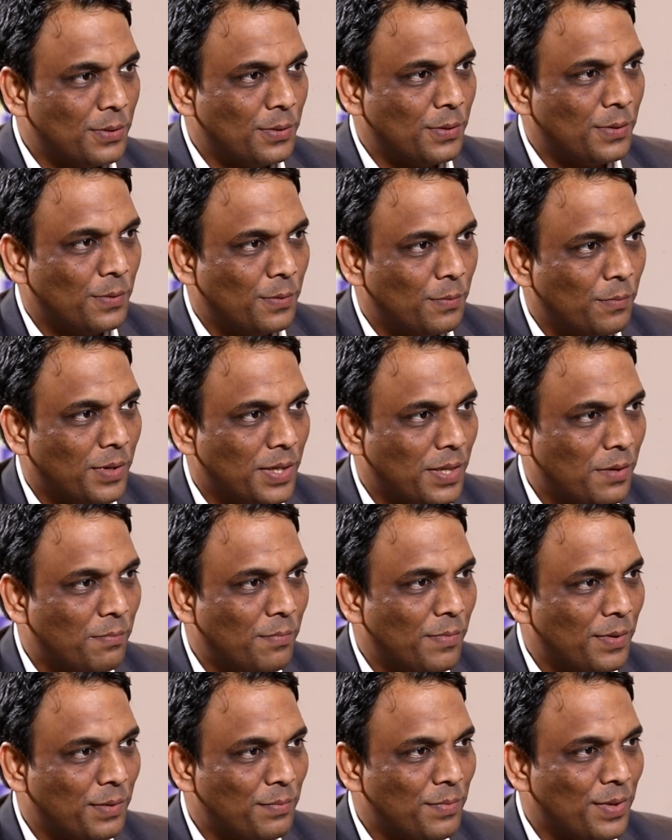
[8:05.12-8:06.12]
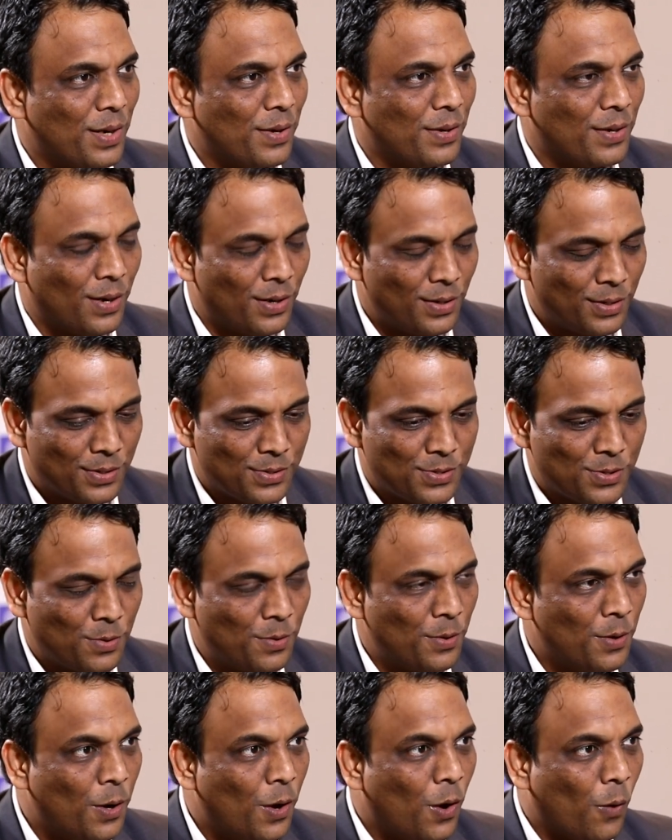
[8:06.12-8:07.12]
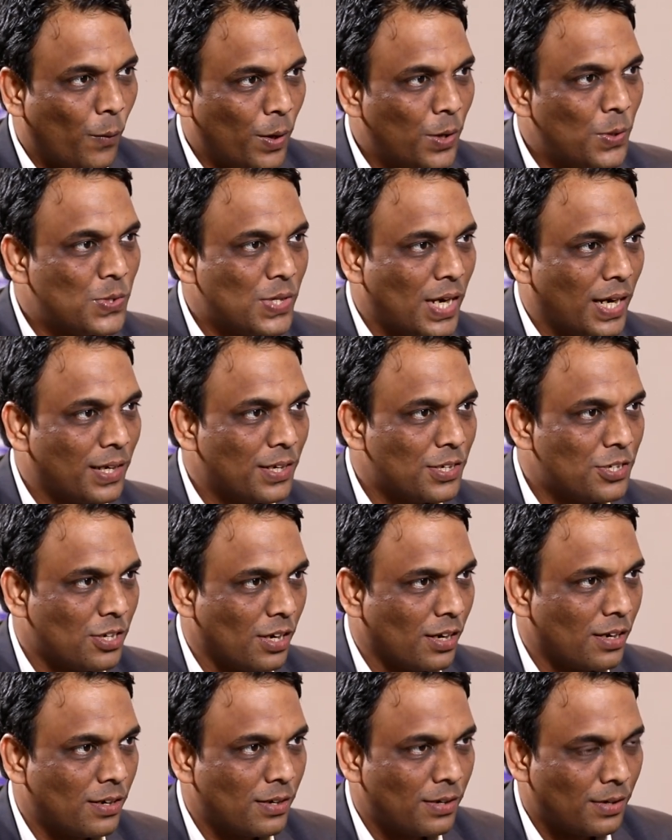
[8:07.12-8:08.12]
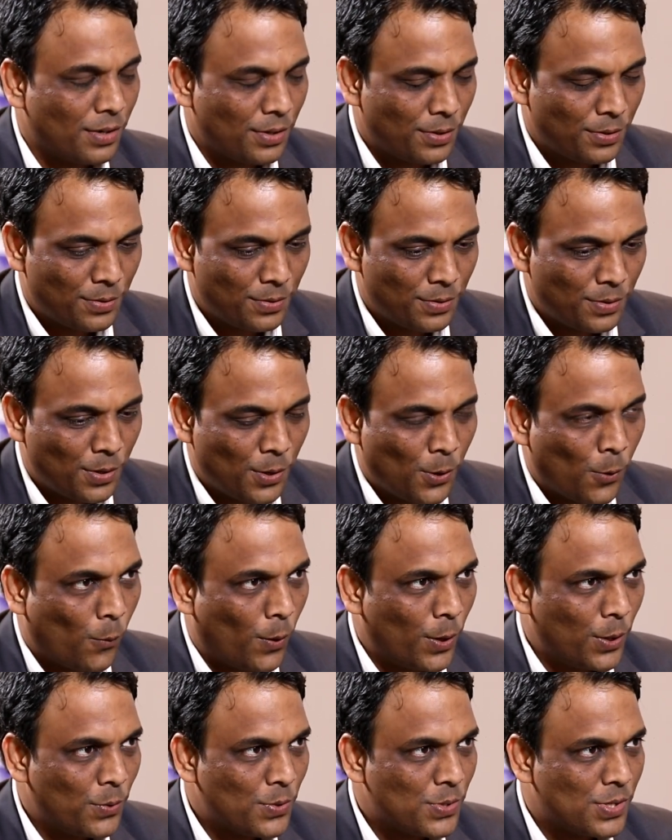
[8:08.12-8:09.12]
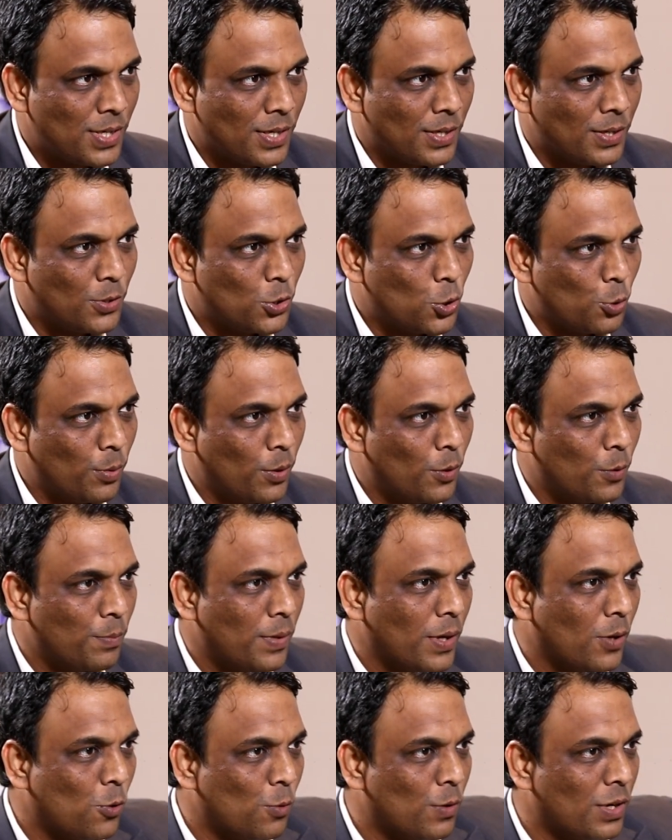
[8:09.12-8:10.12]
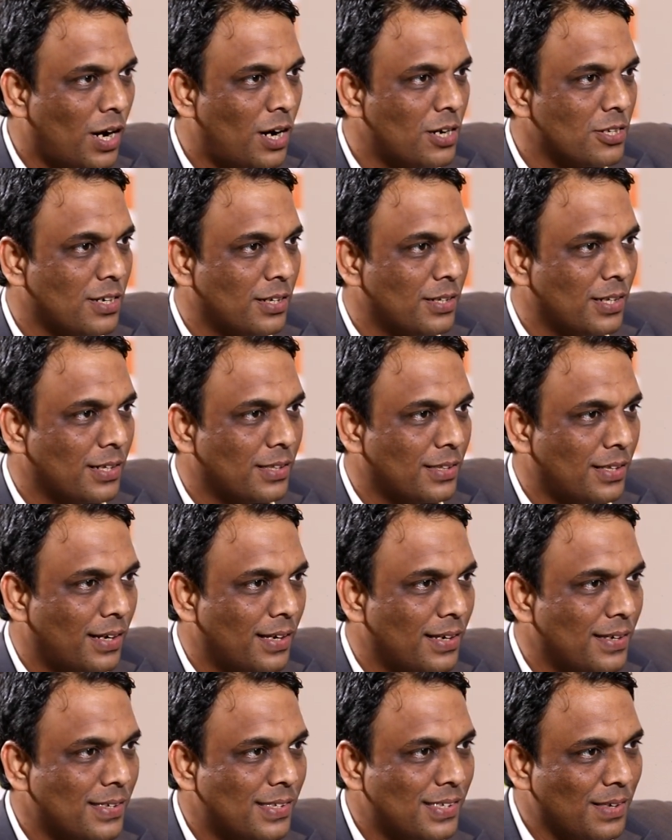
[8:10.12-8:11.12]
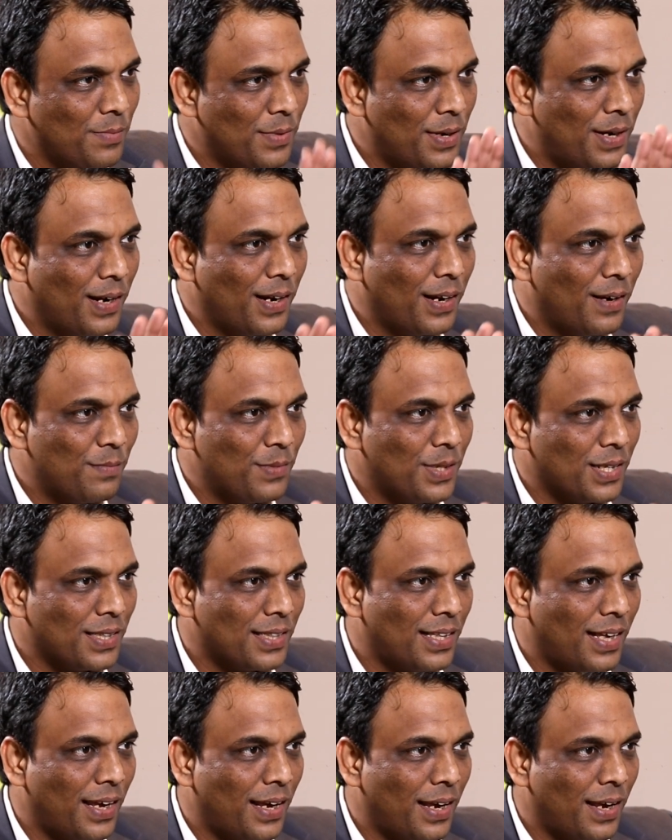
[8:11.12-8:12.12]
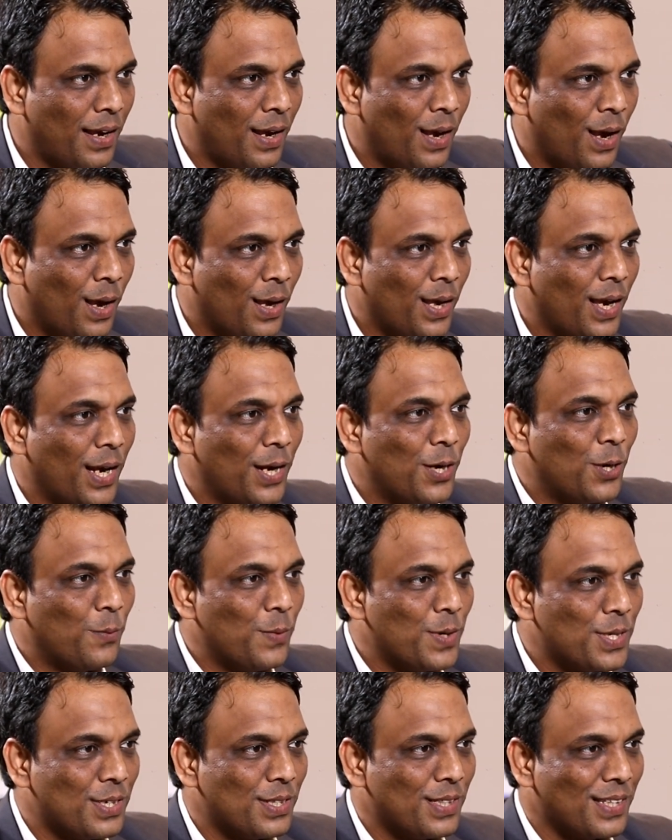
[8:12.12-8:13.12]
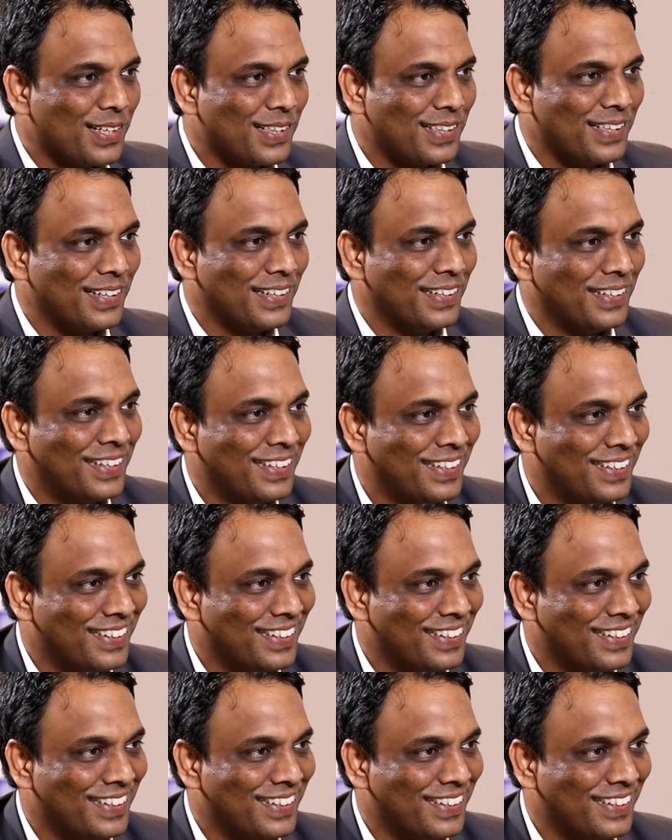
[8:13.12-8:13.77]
do, with $1 million. So, when you sign a check, you know, what do you see? Tumhe unme Konal Shah dikhta hai, Samir Nigam dikhta hai, ya innovation dikhta hai?